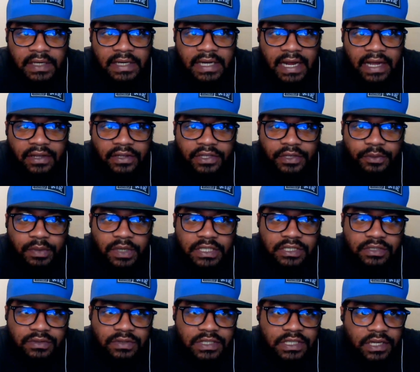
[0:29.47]
Now,
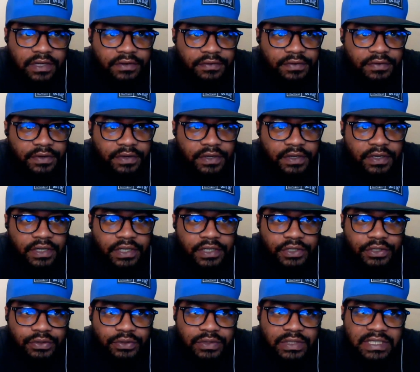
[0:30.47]
Ubuntu Server
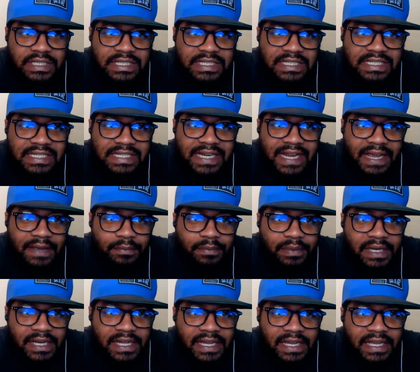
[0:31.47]
uses
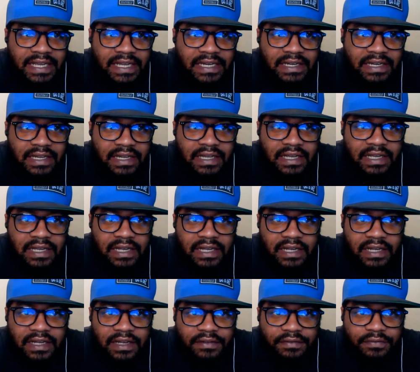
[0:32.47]
Netplan
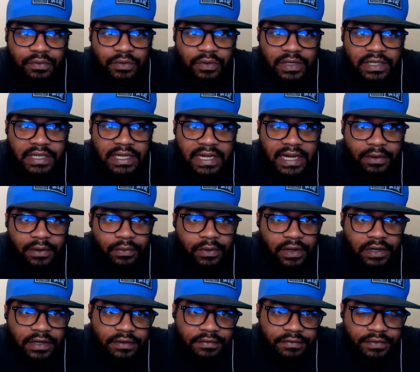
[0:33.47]
uh, for the
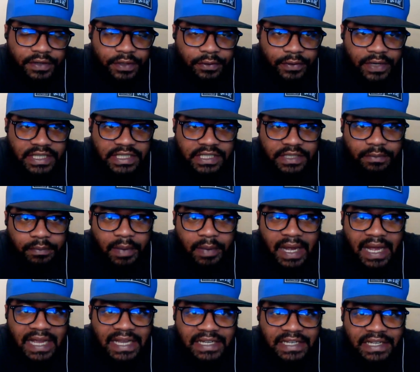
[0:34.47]
network configuration
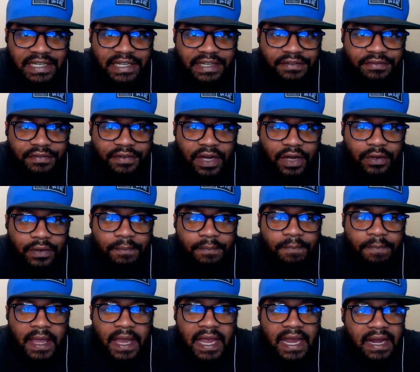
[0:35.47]
by default.
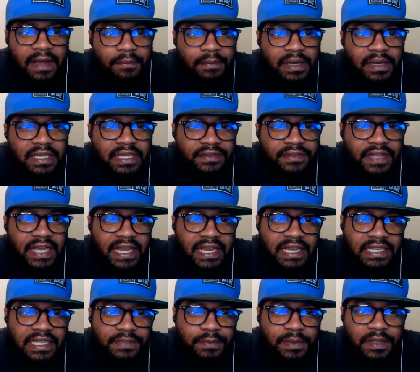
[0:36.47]
And I believe they
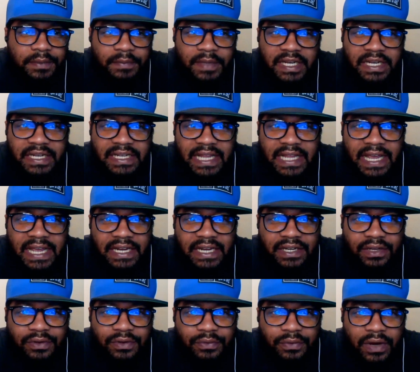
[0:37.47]
implemented that
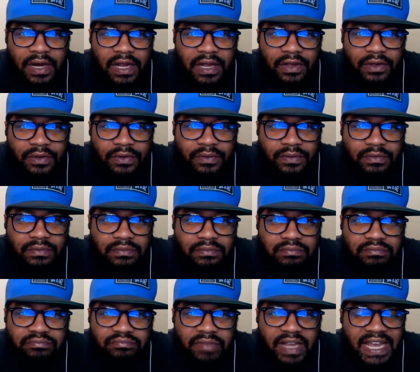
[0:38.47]
around
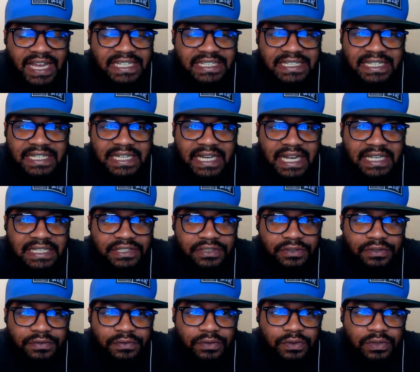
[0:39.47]
eighteen point
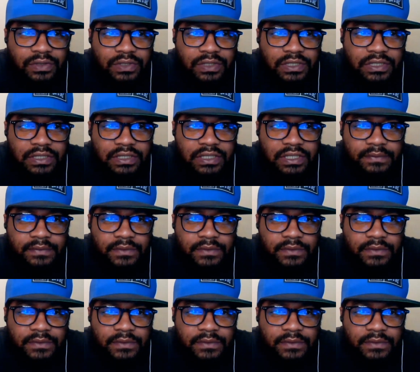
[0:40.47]
oh four